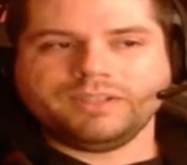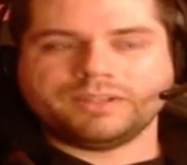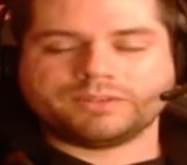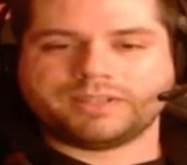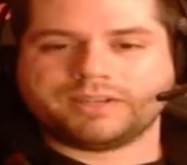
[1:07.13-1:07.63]

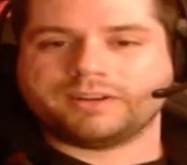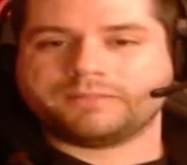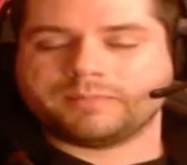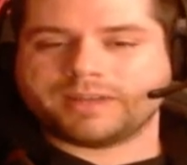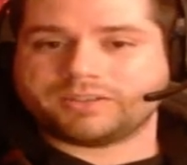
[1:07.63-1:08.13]
secret
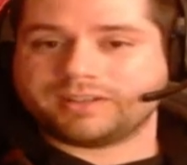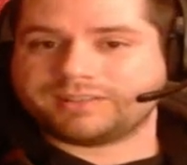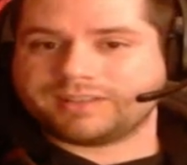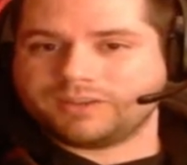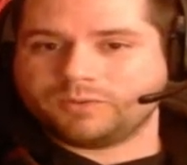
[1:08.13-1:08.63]
information.
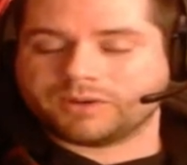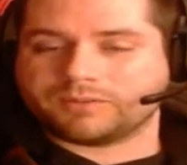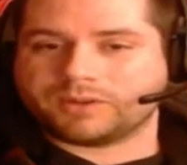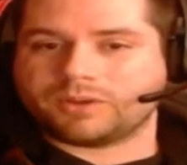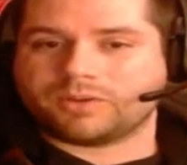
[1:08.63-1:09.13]
Let's say you work
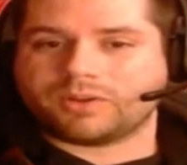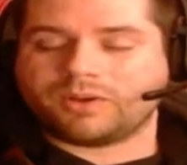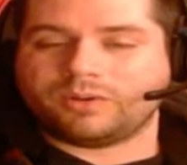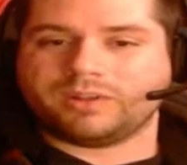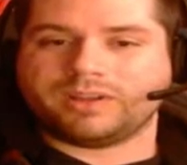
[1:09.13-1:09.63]
for
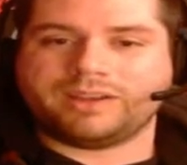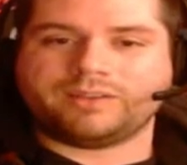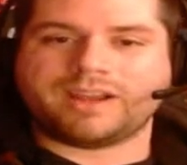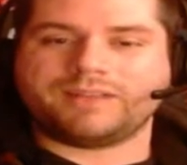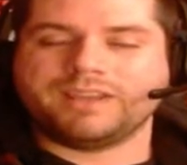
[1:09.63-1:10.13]
Coca-Cola and
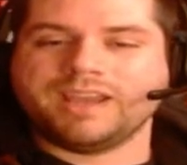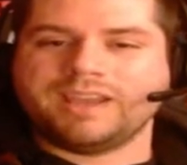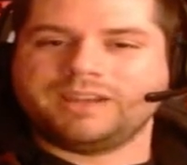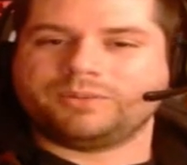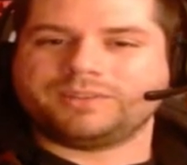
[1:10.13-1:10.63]
you have,
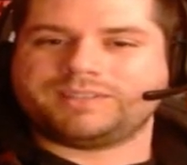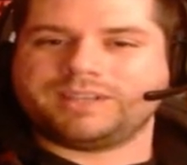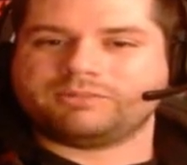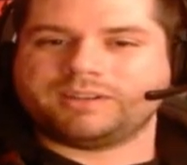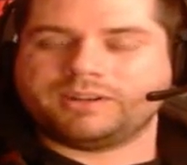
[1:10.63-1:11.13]
you know, the
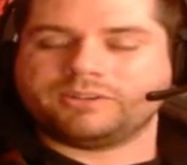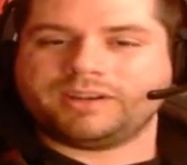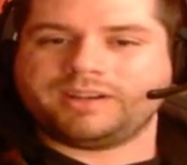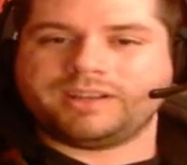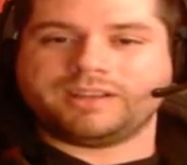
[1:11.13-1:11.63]
secret
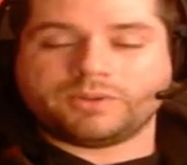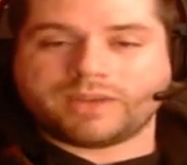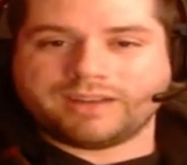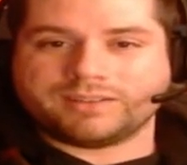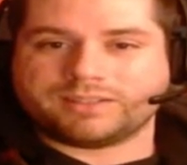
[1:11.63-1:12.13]
ingredient. You
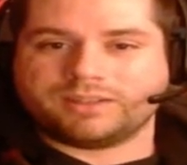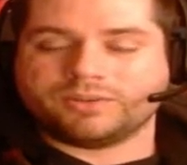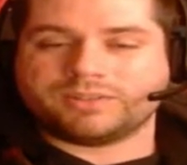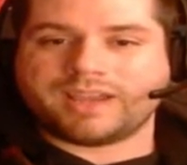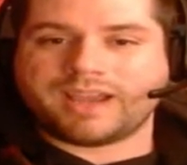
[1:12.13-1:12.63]
can't
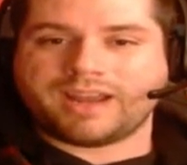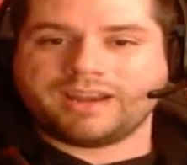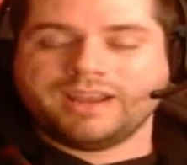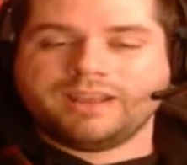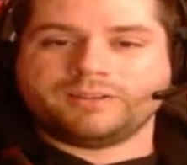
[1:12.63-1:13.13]
disclose that.
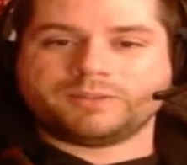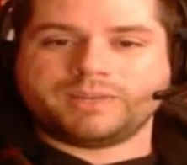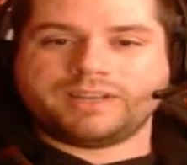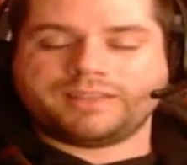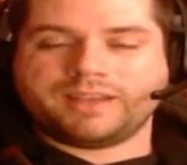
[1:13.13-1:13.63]
There's
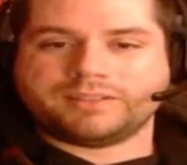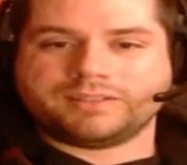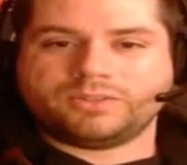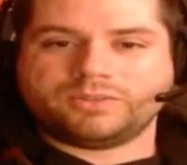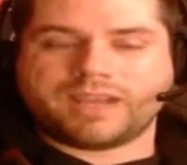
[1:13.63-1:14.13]
many things
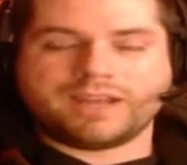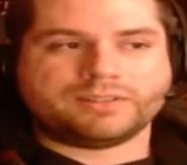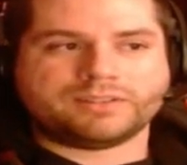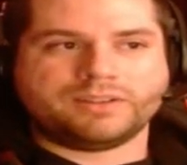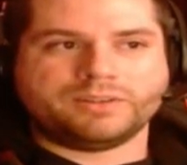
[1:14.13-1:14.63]
that you can't
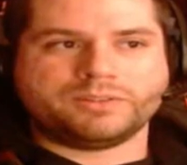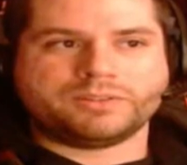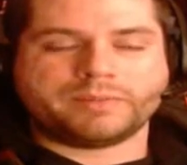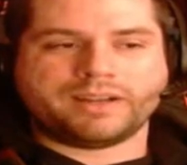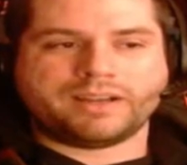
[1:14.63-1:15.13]

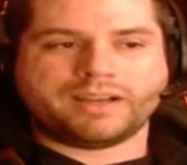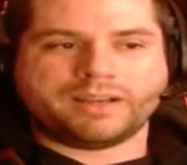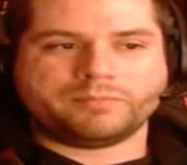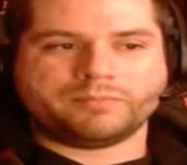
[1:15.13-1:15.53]
disclose about,